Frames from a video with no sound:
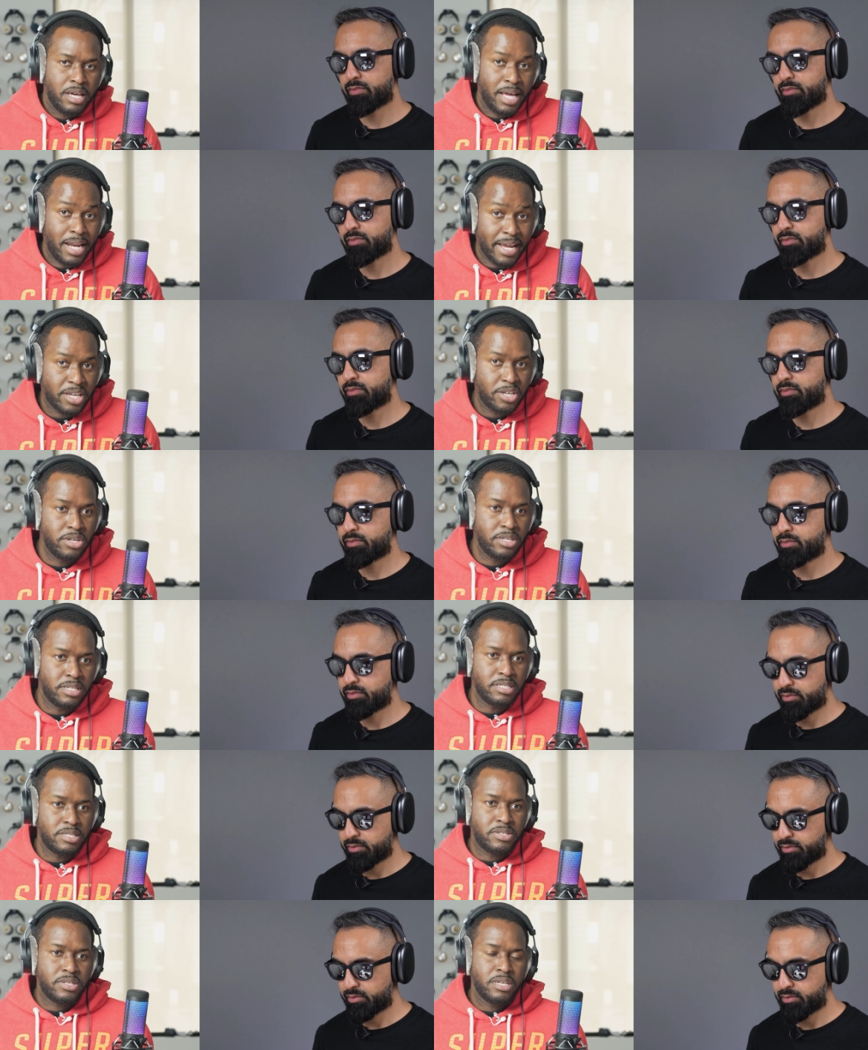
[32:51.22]
Speaker 1: And I
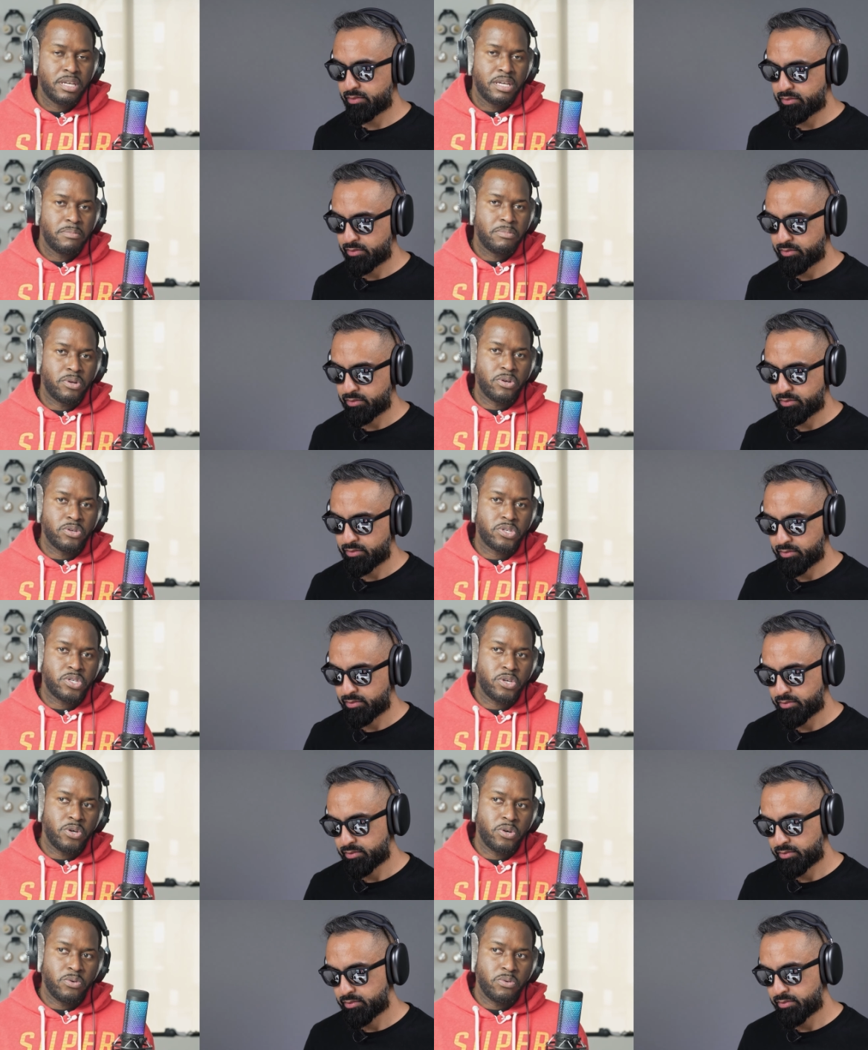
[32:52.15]
couldn't, but
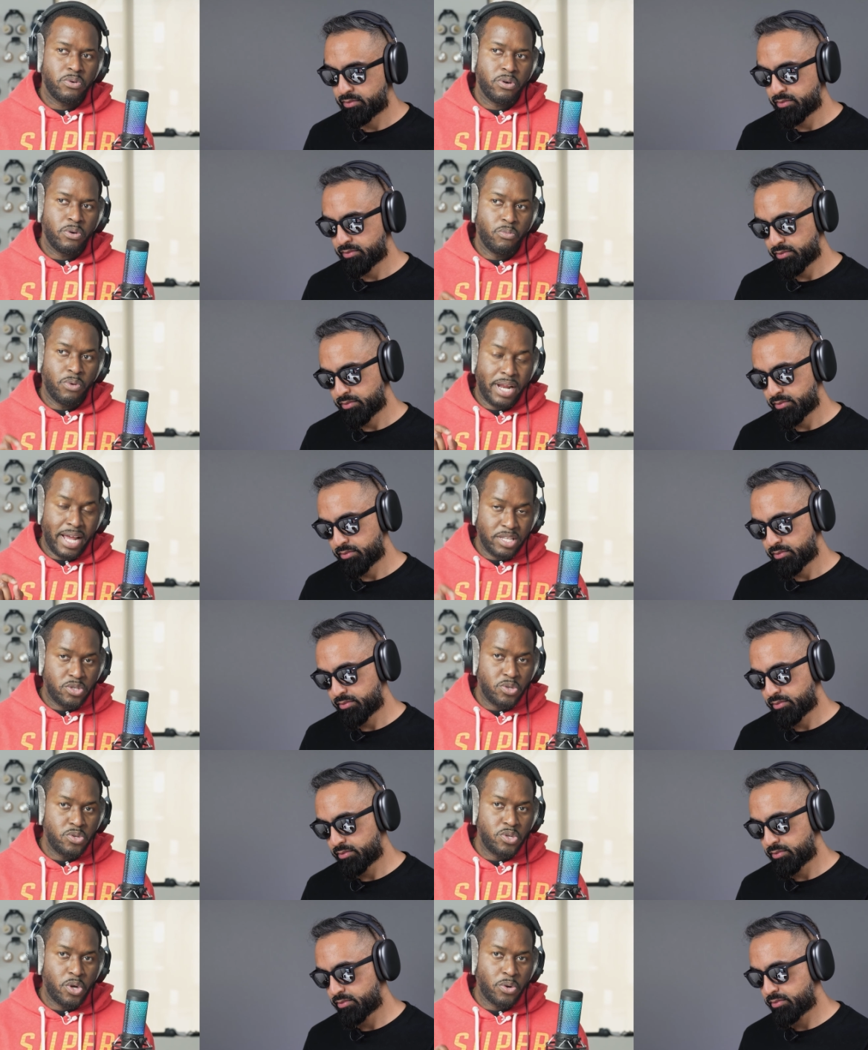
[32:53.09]
also what I
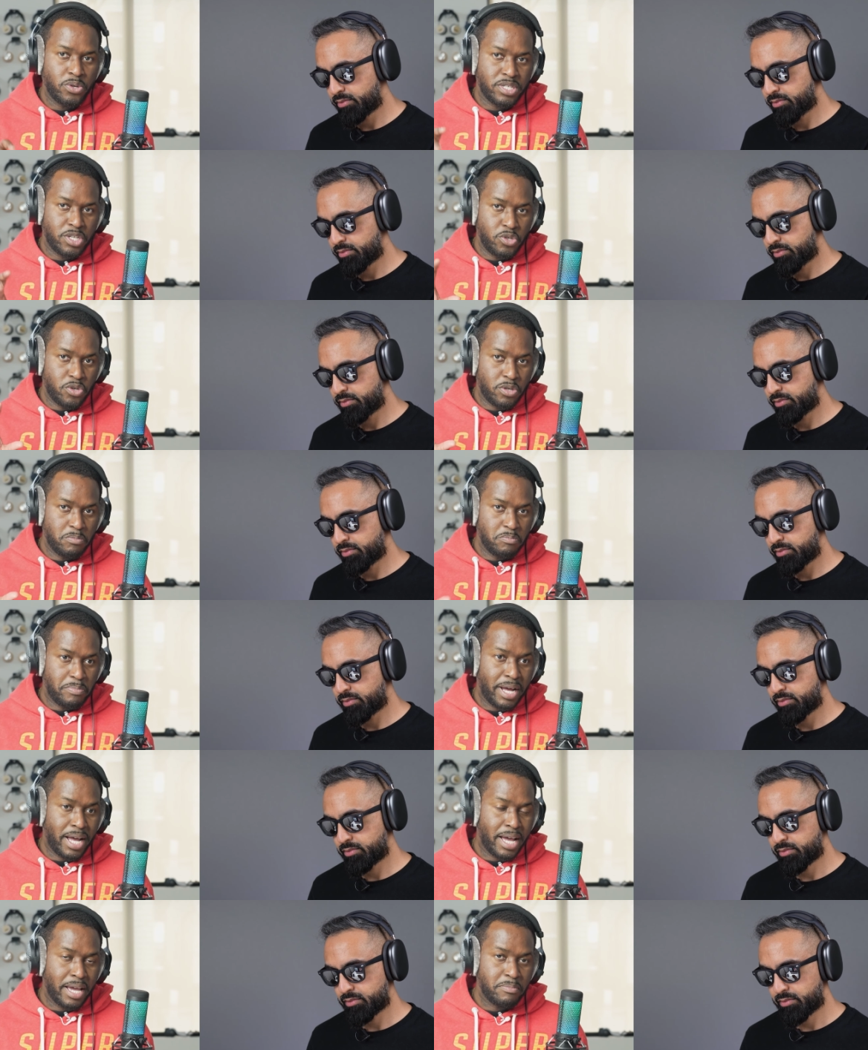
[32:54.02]
do know is that you can
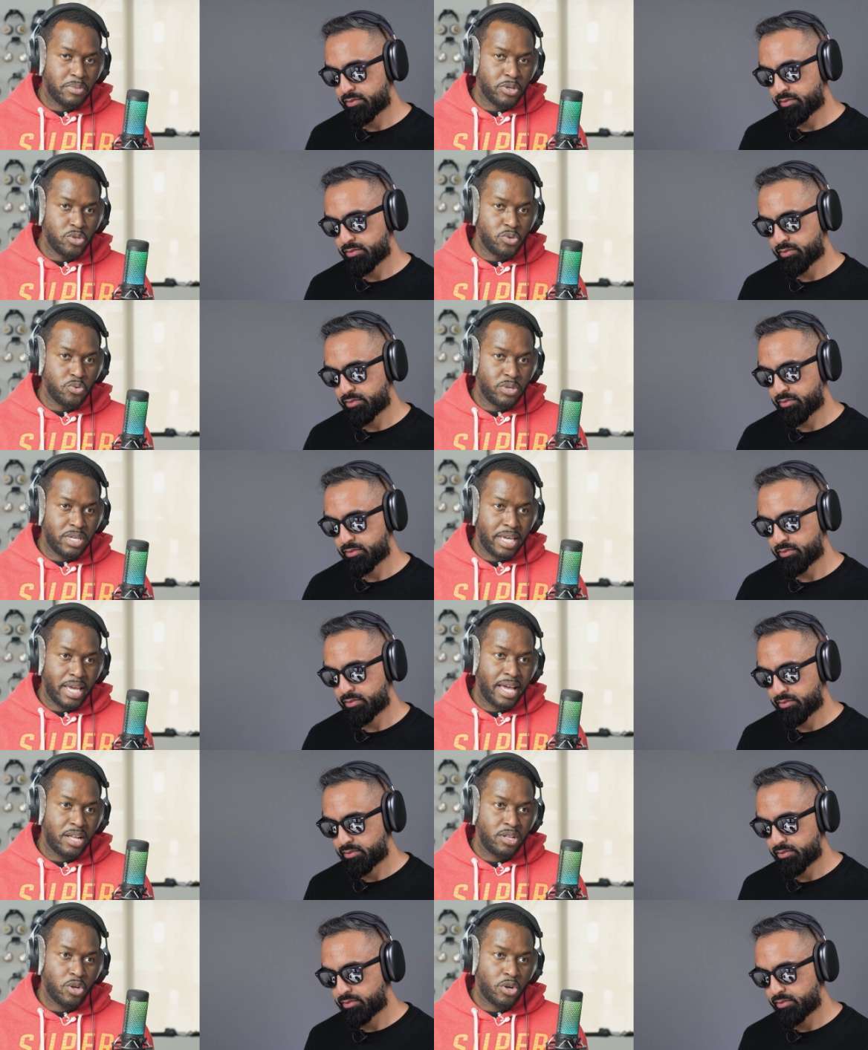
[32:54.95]
buy, but you
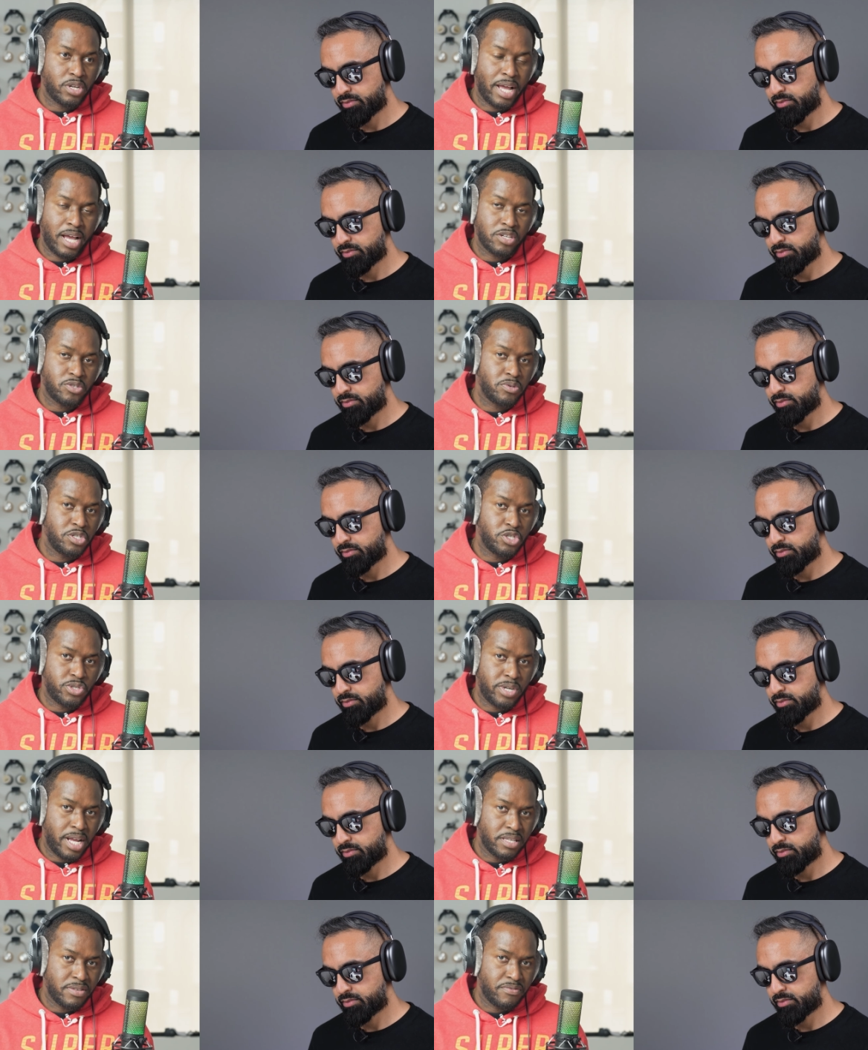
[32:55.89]
cannot actually
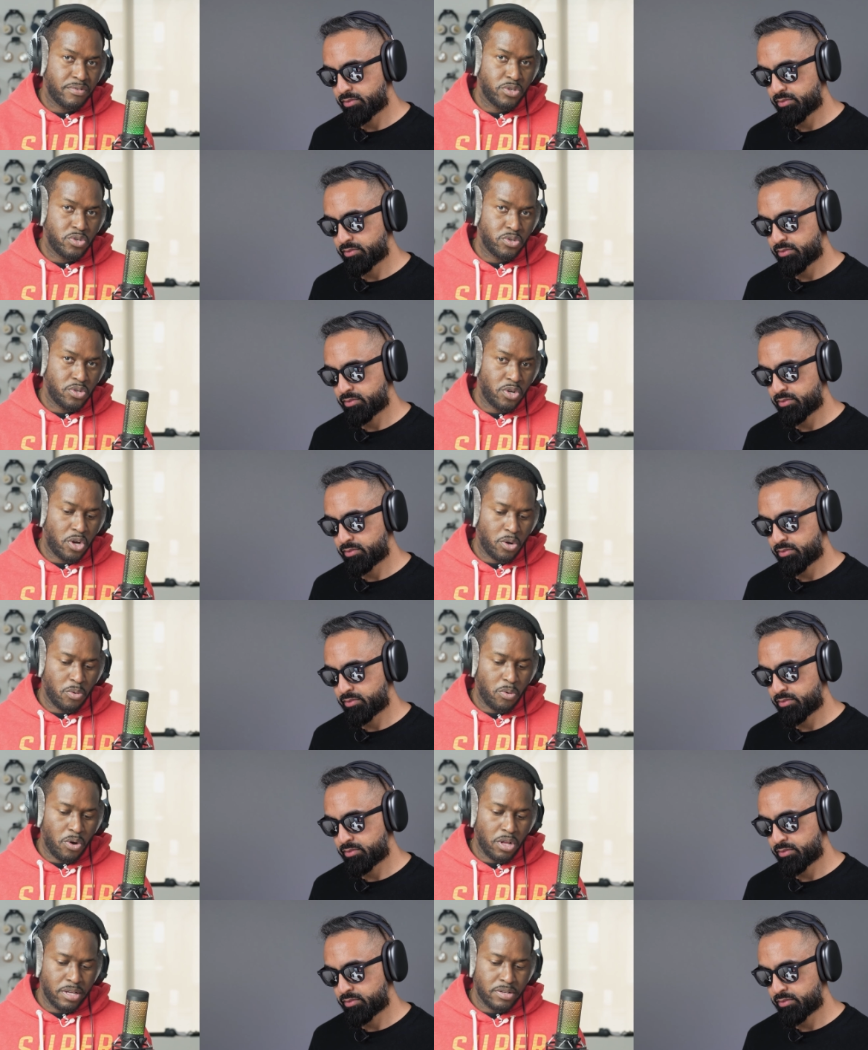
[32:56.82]
transfer to an auto
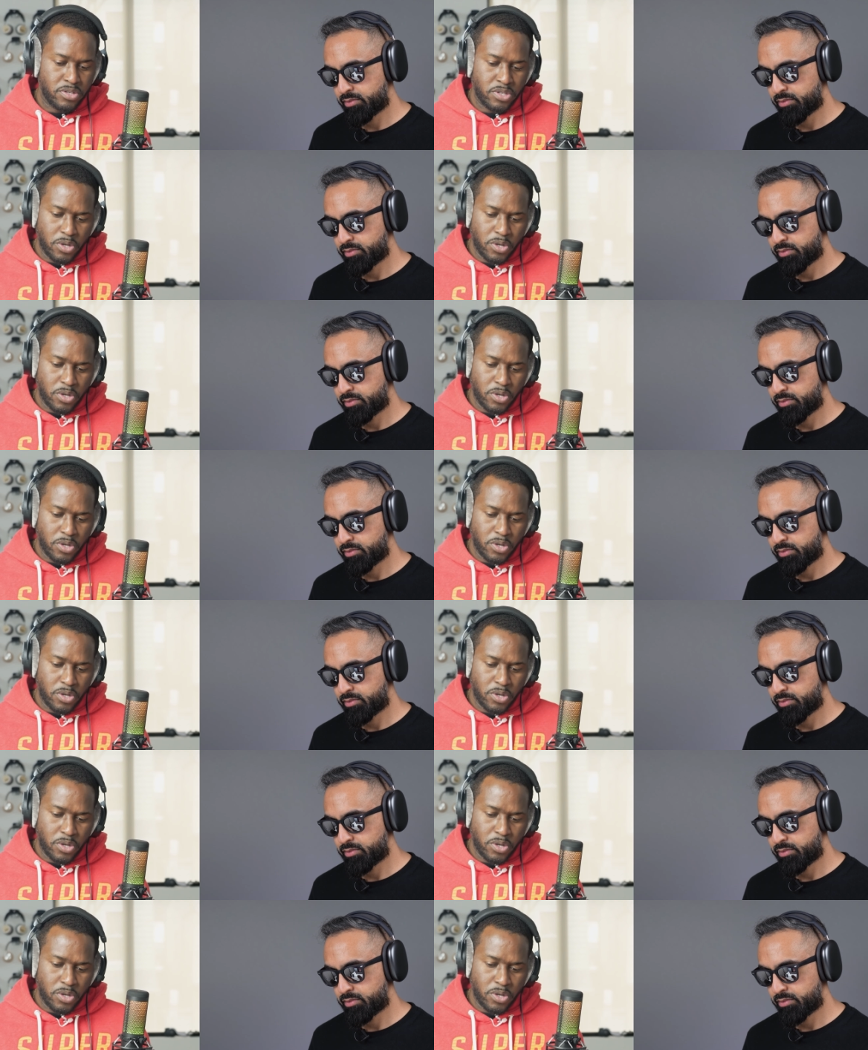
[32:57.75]
wallet.